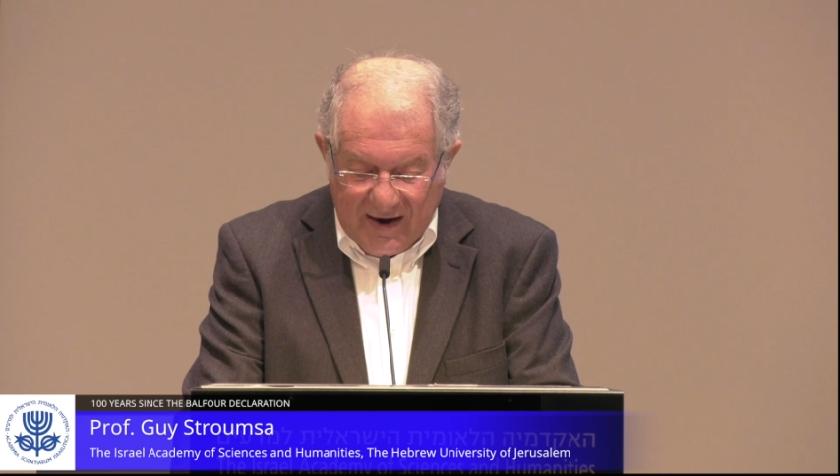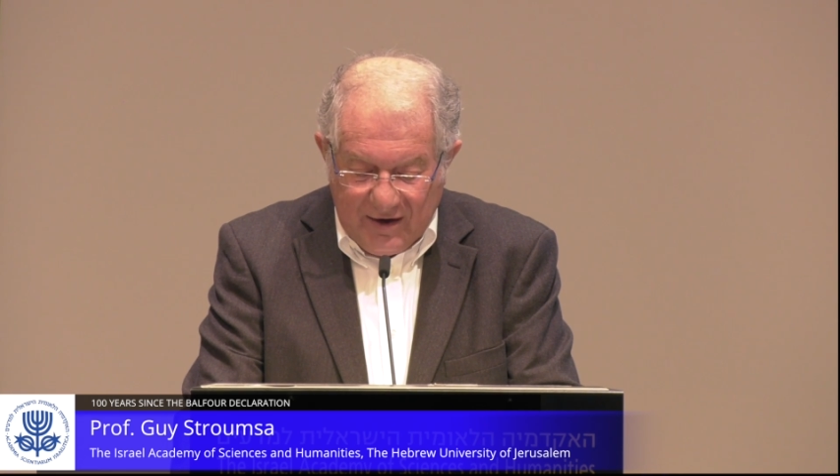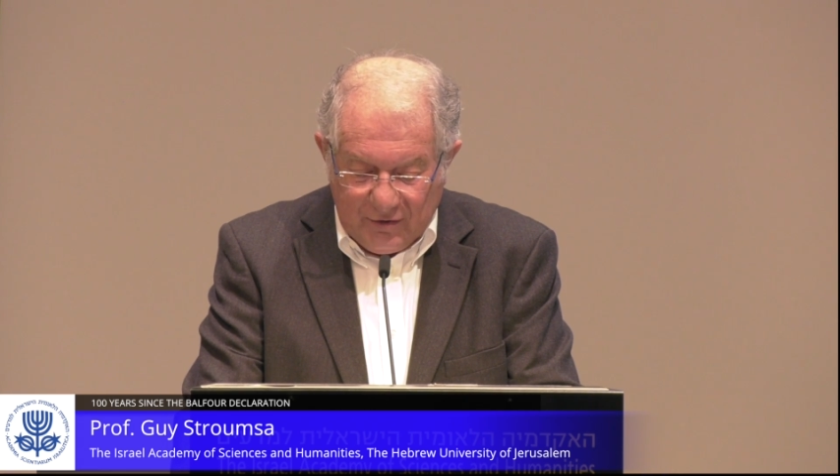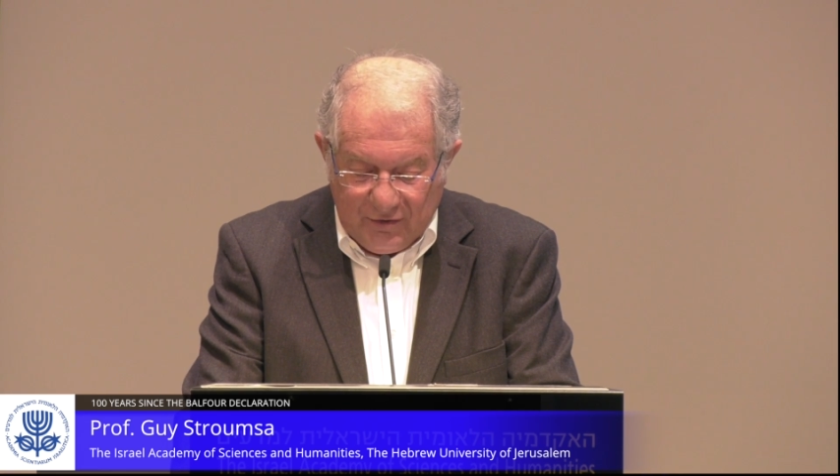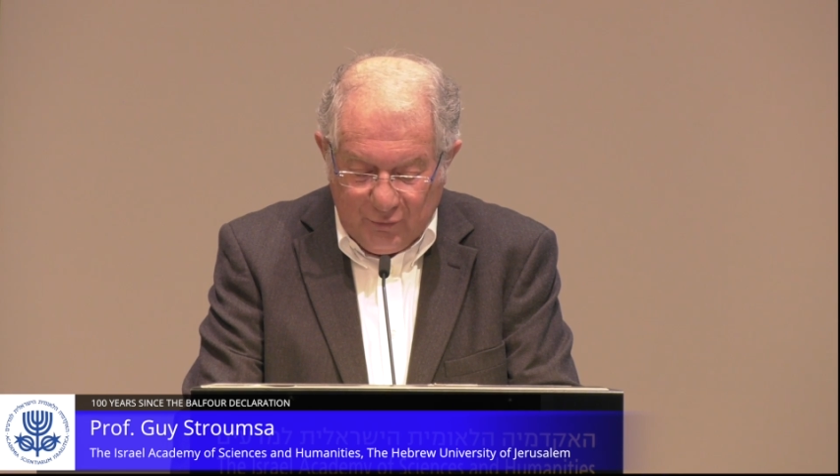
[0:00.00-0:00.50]

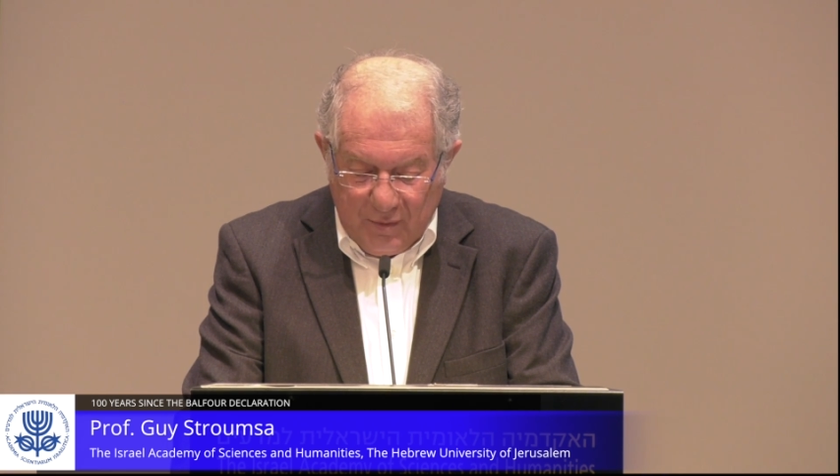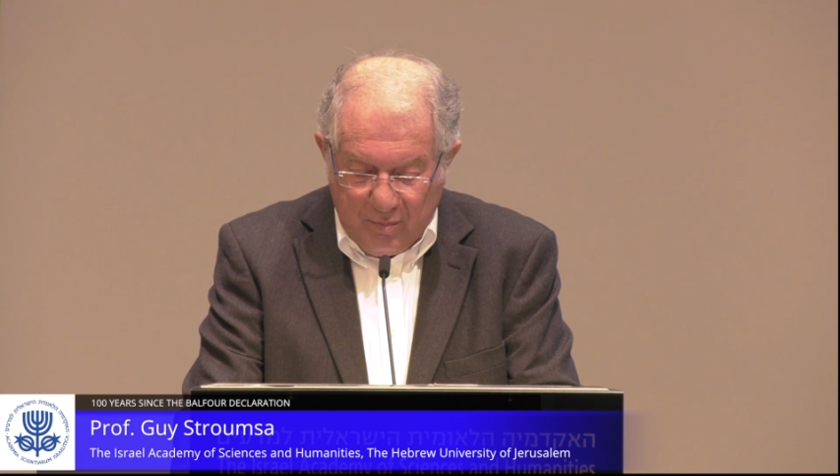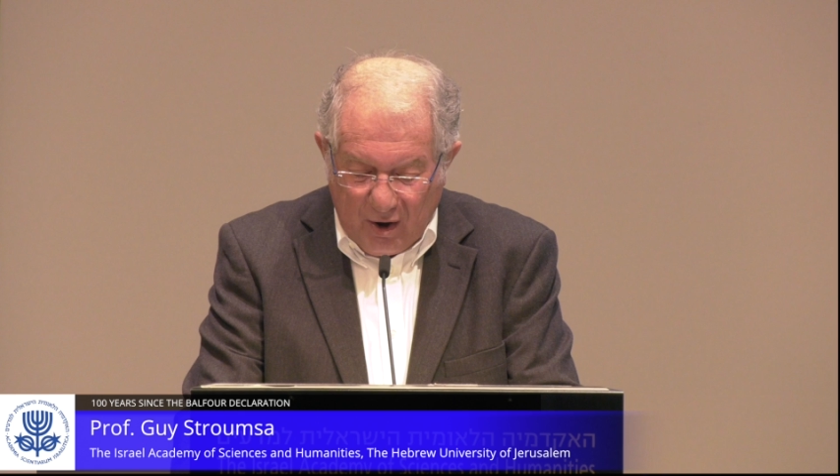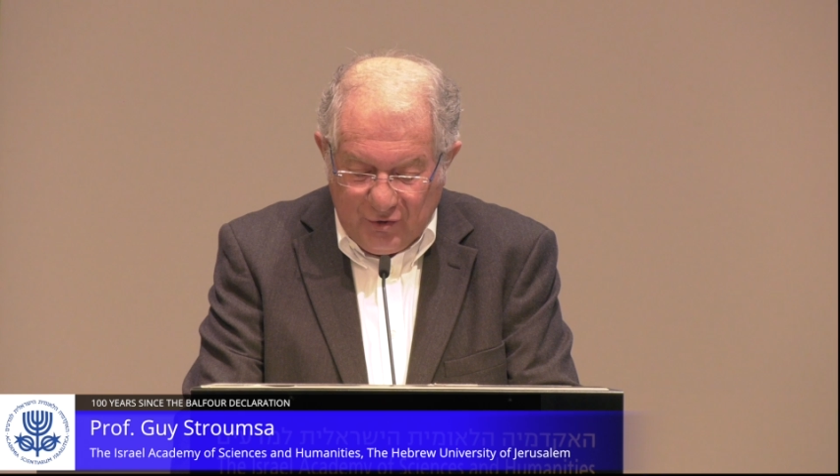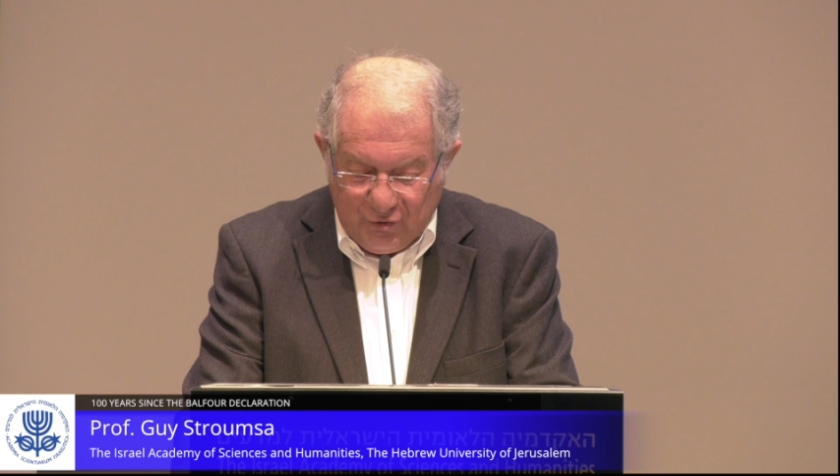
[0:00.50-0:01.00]
Eliot's
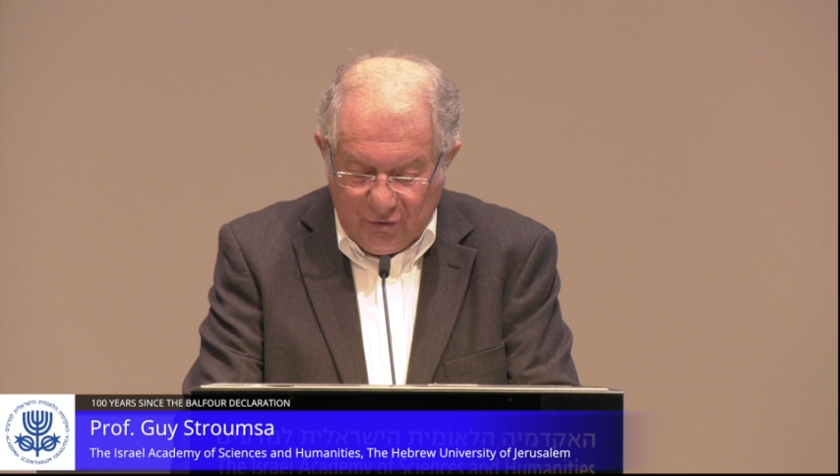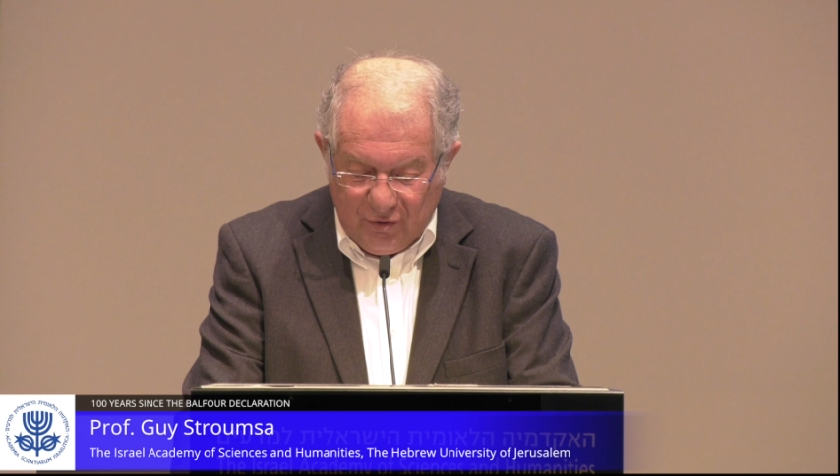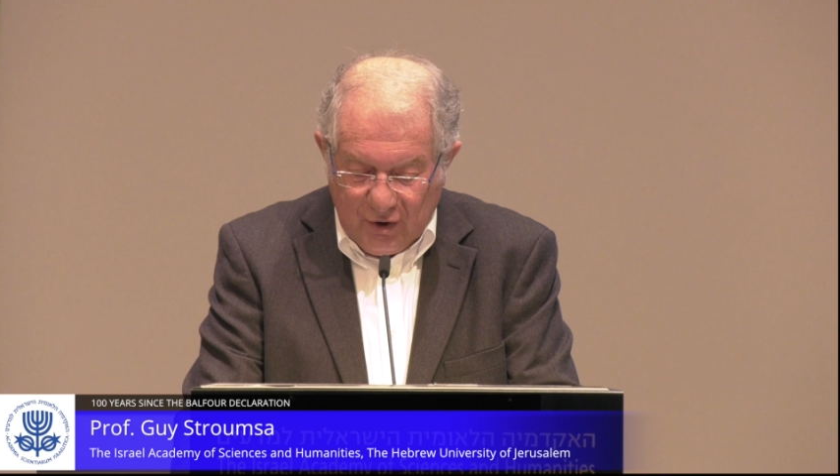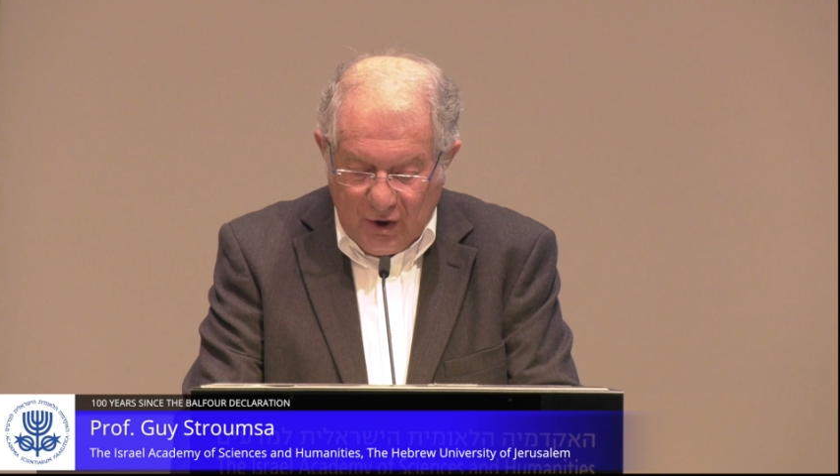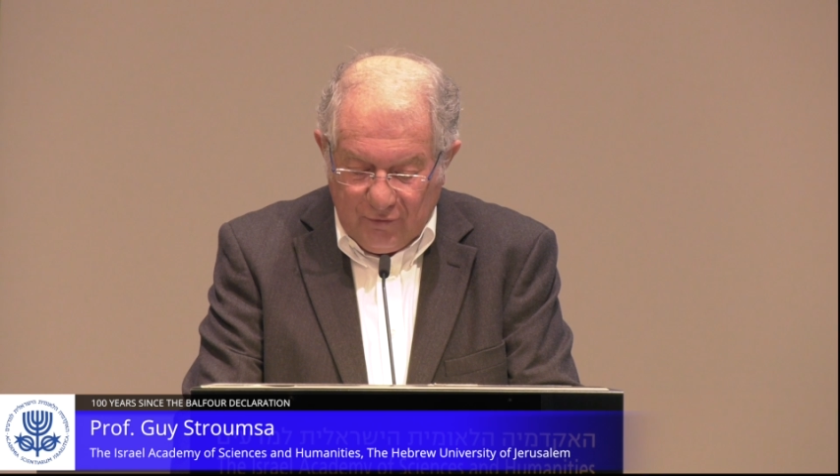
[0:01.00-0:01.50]

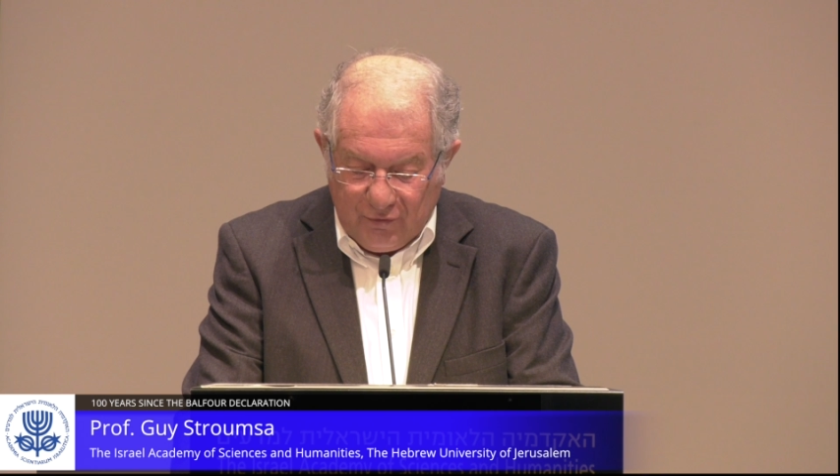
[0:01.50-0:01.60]
repulsion